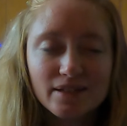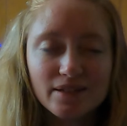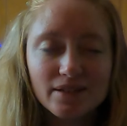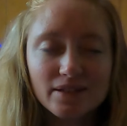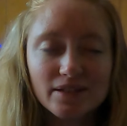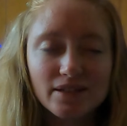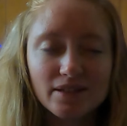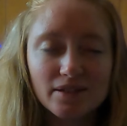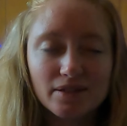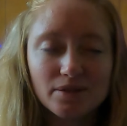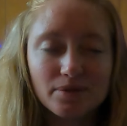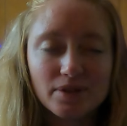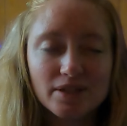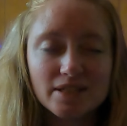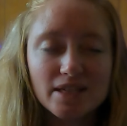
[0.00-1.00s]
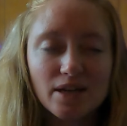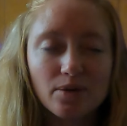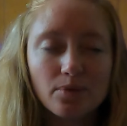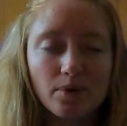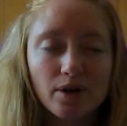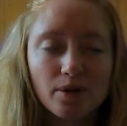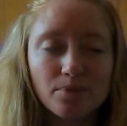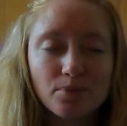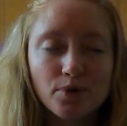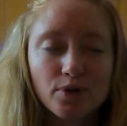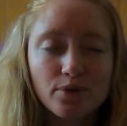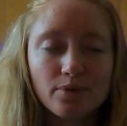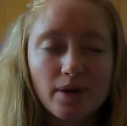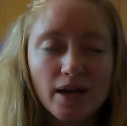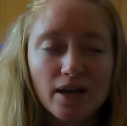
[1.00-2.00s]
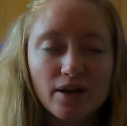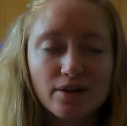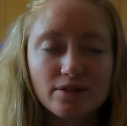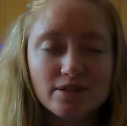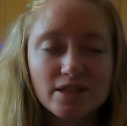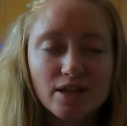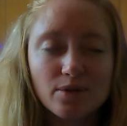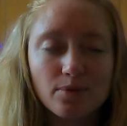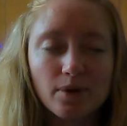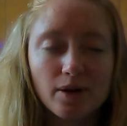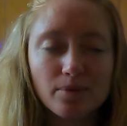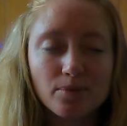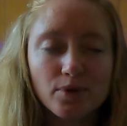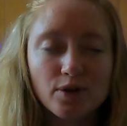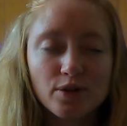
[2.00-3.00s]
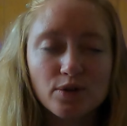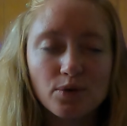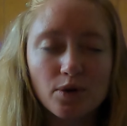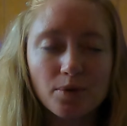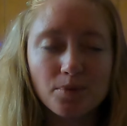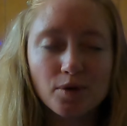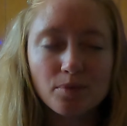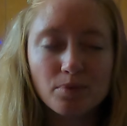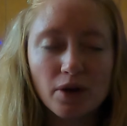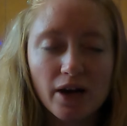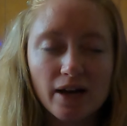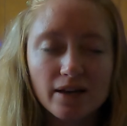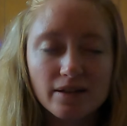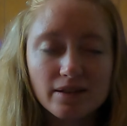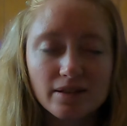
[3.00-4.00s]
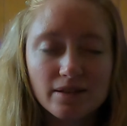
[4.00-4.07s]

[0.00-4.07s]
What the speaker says: Good. We're going to take one more round. Take one more normal breath.